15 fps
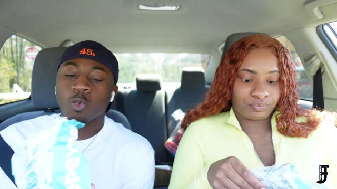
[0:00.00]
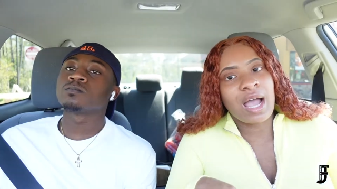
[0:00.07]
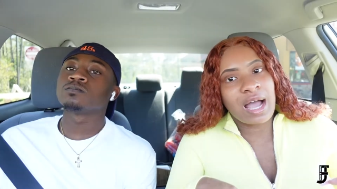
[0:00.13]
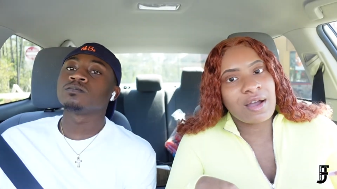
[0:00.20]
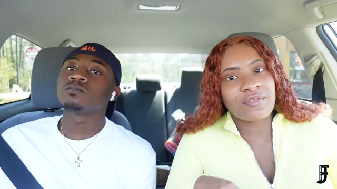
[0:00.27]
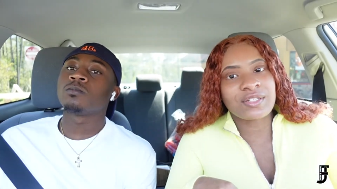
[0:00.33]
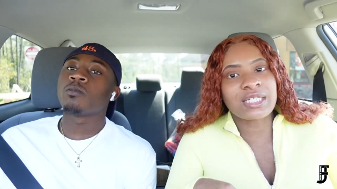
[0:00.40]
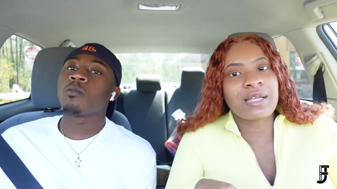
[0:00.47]

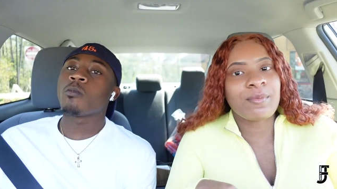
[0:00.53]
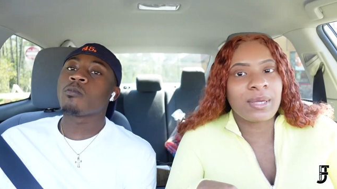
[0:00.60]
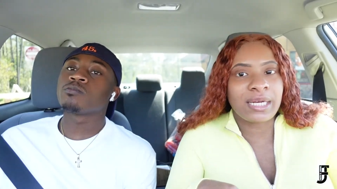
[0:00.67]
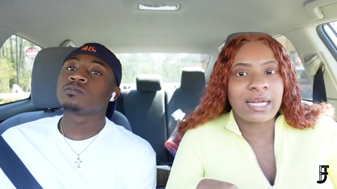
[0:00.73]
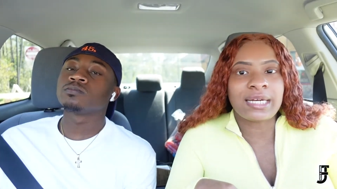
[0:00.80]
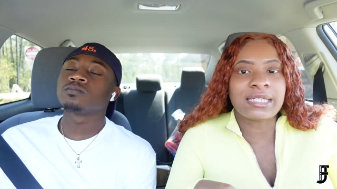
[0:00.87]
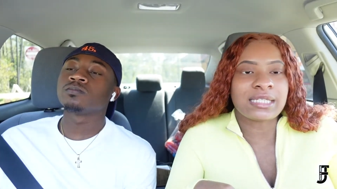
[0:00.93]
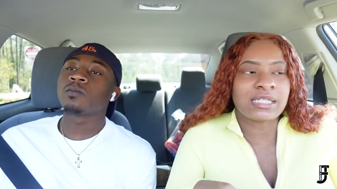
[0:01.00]
Speaker 1: Obviously, being
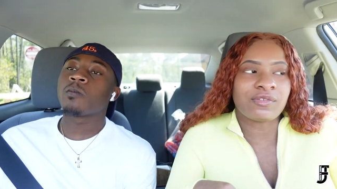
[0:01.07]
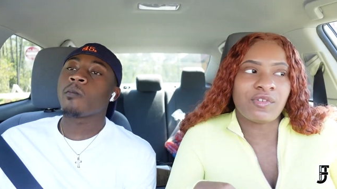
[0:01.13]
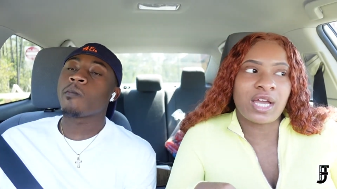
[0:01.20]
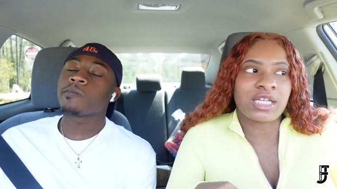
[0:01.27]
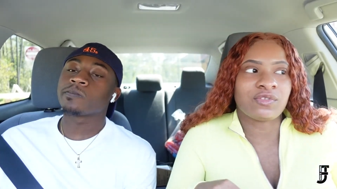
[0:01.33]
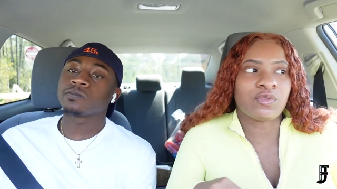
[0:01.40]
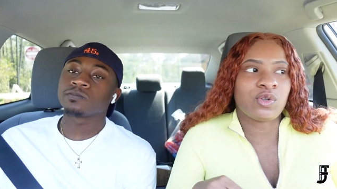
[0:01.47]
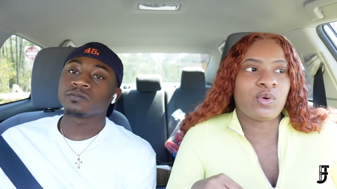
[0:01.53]
that this is
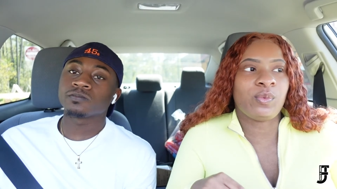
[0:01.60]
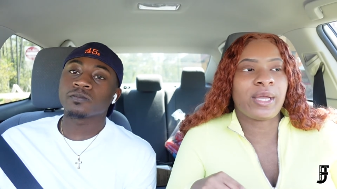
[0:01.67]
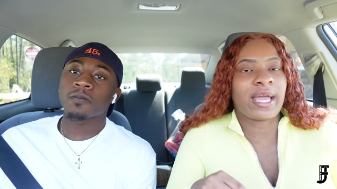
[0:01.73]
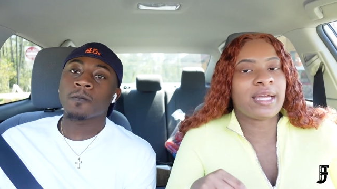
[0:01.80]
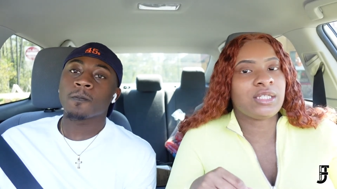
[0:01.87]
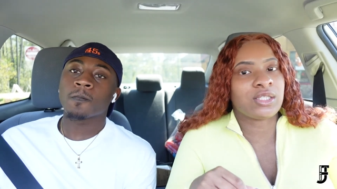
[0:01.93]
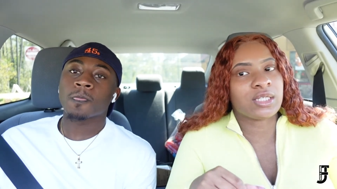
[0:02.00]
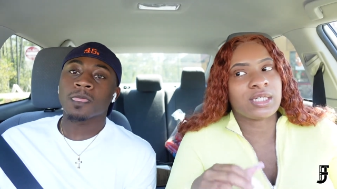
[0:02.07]
fast food, we
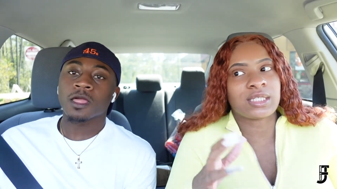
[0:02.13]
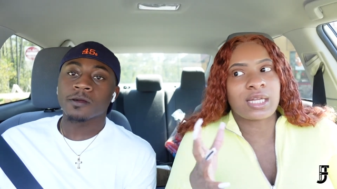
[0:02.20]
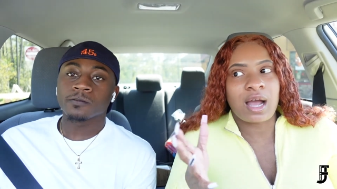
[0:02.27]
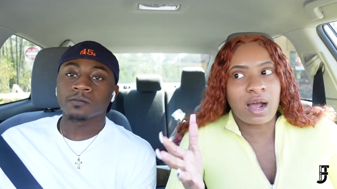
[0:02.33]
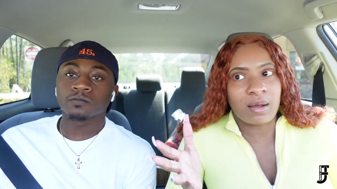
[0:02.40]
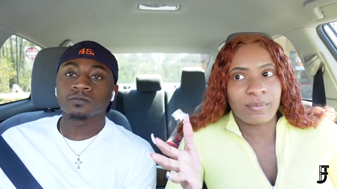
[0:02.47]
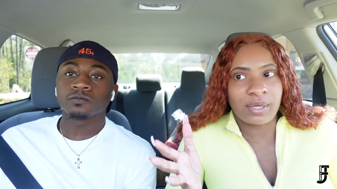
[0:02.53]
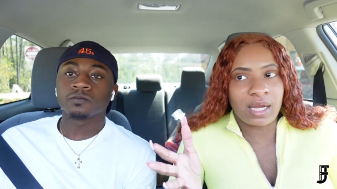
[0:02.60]
can't judge the
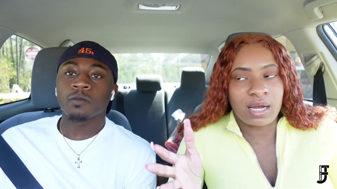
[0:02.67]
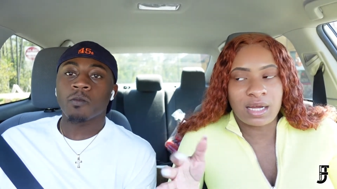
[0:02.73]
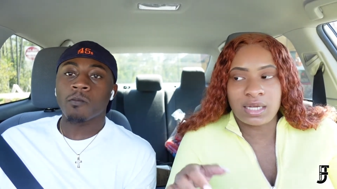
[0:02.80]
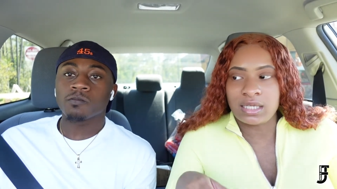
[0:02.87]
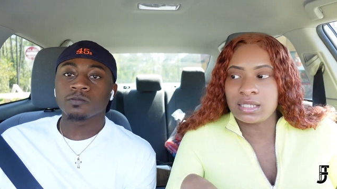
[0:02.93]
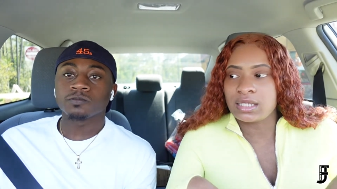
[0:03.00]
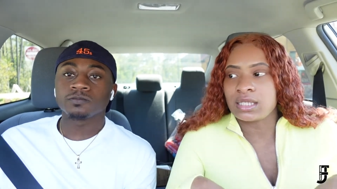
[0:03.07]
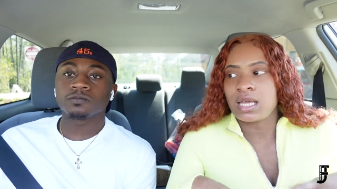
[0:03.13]

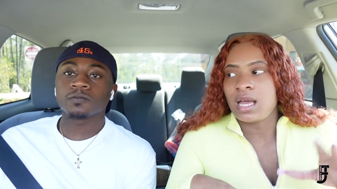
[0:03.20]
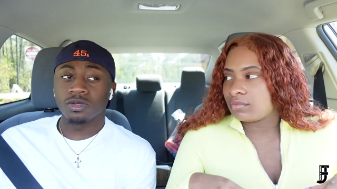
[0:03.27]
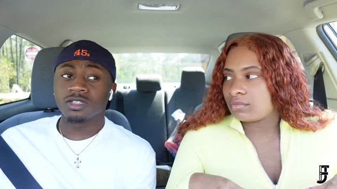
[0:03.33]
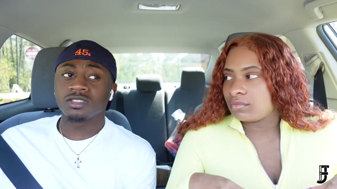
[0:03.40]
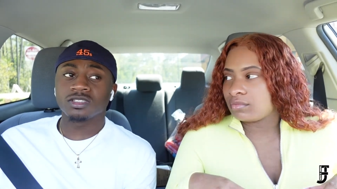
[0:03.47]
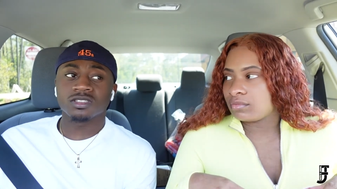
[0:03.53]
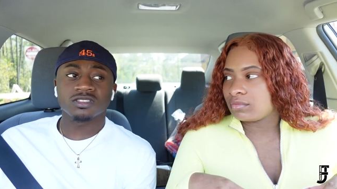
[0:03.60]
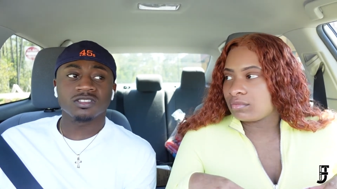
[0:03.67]
ambiance.
Speaker 2: We
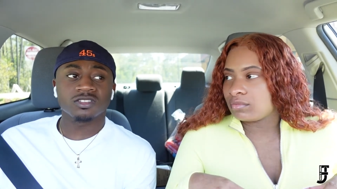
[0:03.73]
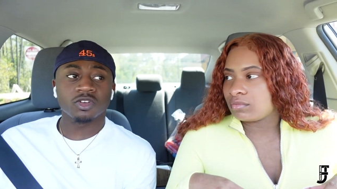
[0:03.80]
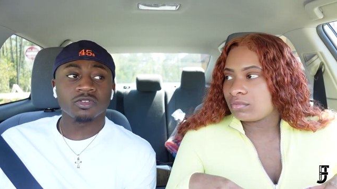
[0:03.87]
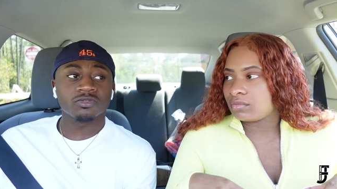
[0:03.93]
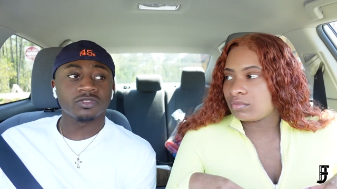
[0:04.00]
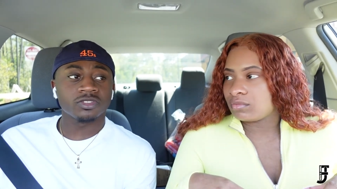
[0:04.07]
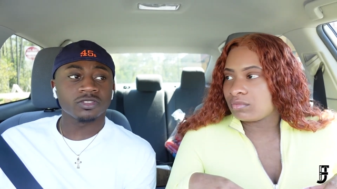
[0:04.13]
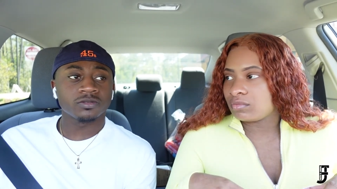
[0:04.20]
can judge the
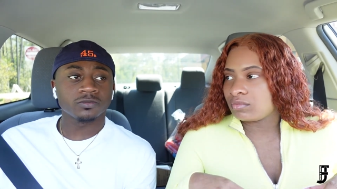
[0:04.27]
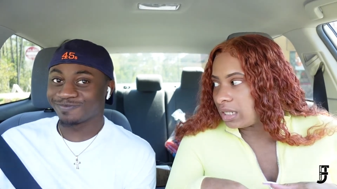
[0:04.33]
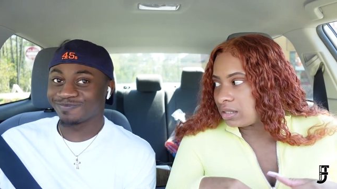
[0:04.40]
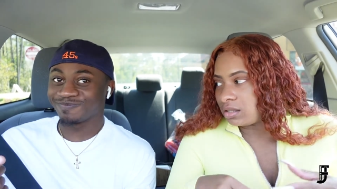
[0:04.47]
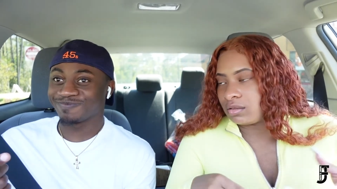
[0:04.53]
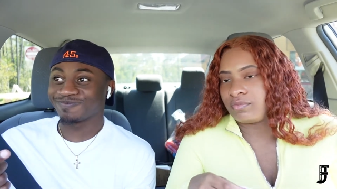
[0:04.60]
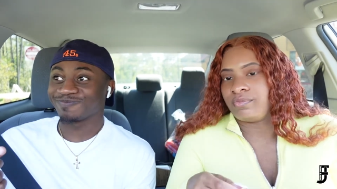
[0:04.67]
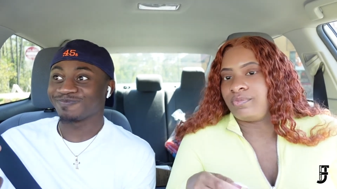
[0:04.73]
service.
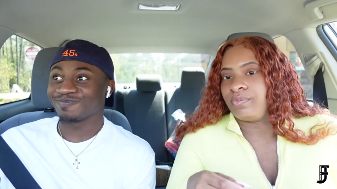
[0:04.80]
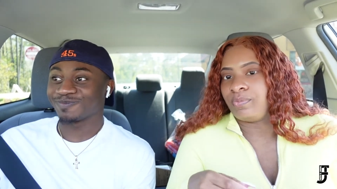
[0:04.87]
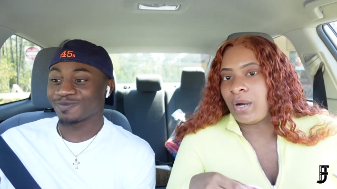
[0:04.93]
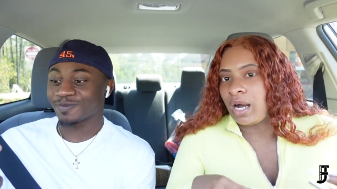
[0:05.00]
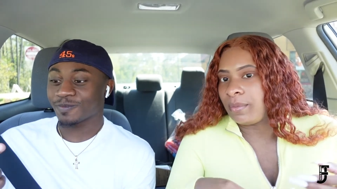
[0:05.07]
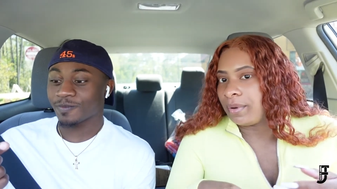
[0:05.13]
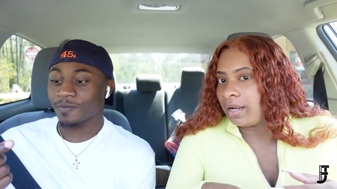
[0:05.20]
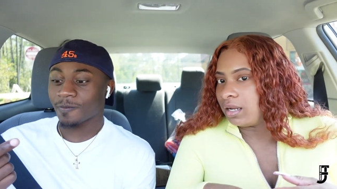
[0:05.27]
Speaker 1: It's
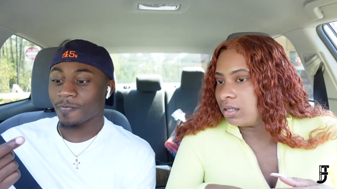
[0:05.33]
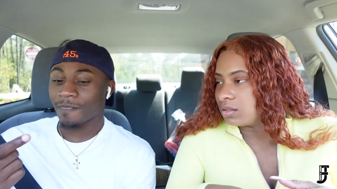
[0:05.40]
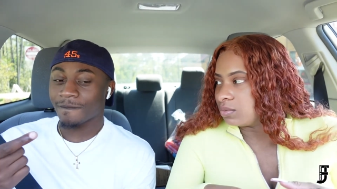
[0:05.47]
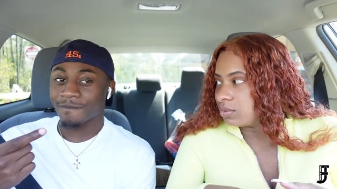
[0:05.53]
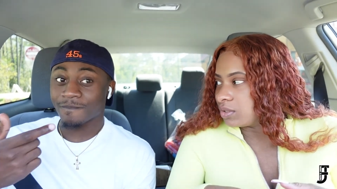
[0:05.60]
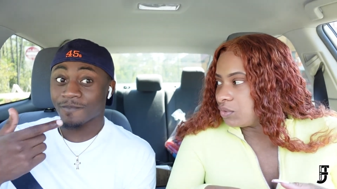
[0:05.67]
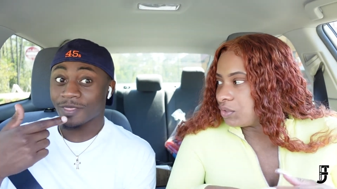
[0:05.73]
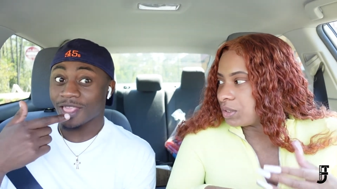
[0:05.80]

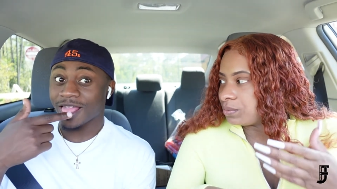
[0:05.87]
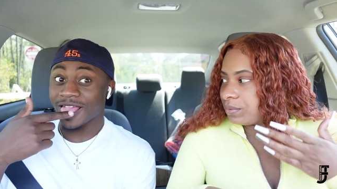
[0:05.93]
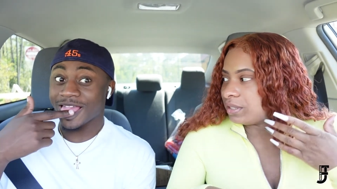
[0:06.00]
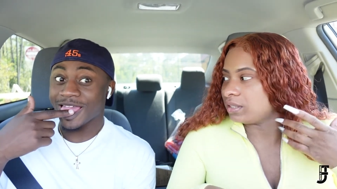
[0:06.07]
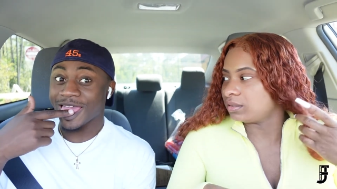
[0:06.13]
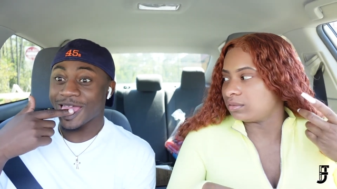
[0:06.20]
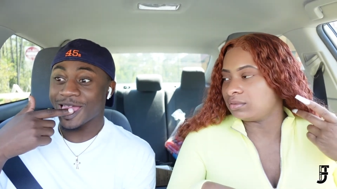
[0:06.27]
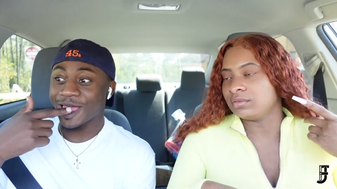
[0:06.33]
Popeyes. What you
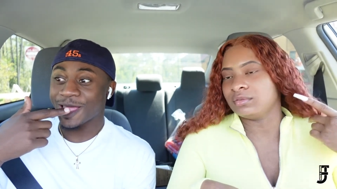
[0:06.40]
expect?